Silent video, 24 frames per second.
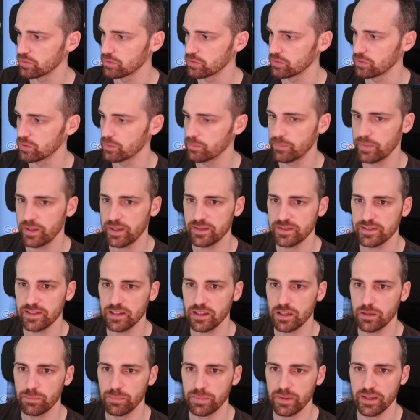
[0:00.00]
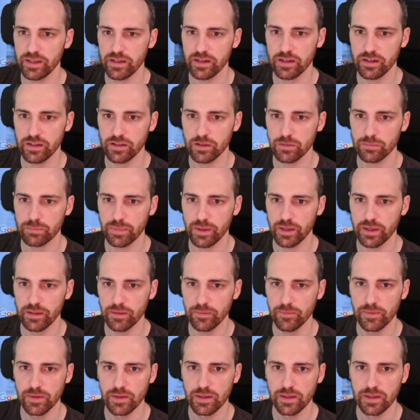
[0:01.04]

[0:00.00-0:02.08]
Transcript: to main single player.py,